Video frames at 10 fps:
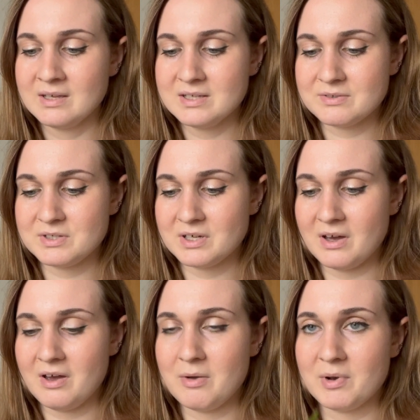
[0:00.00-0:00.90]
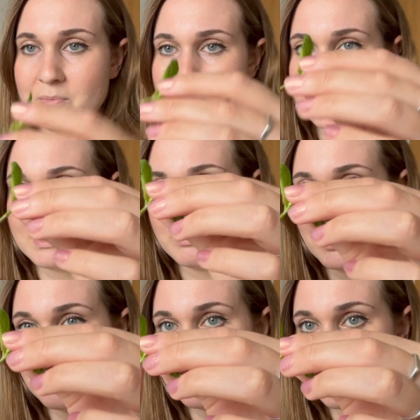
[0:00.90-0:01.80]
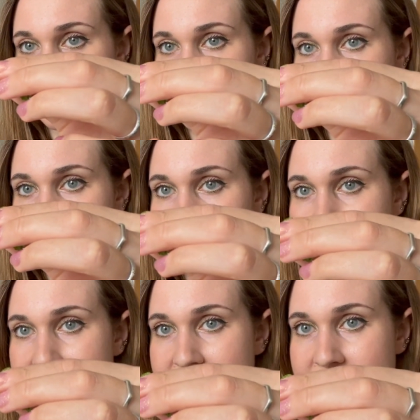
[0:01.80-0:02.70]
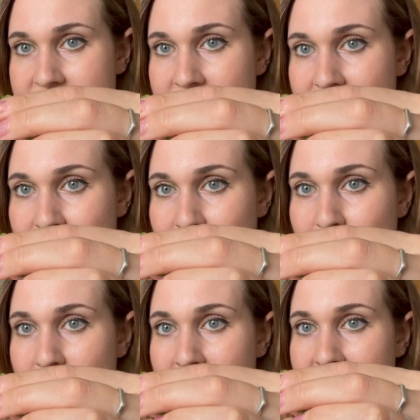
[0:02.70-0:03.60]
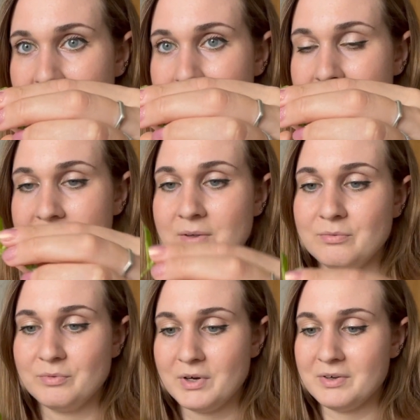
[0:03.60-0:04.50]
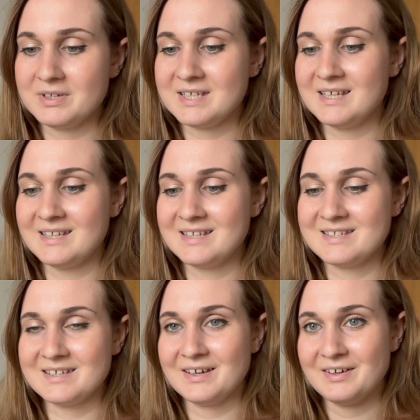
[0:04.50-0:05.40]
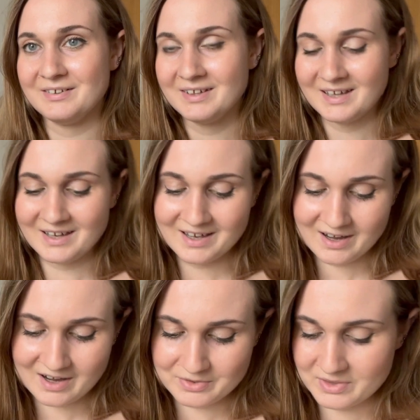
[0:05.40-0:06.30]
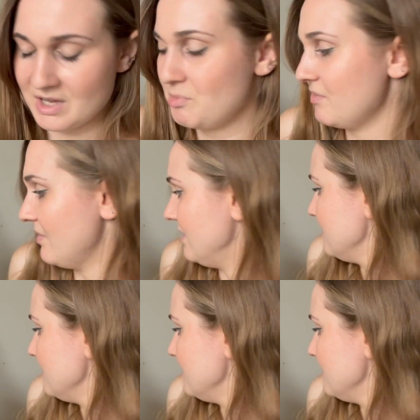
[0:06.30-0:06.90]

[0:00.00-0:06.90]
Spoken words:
So I took it home and I popped it in water, and it is putting out a little root. So I thought that would be fun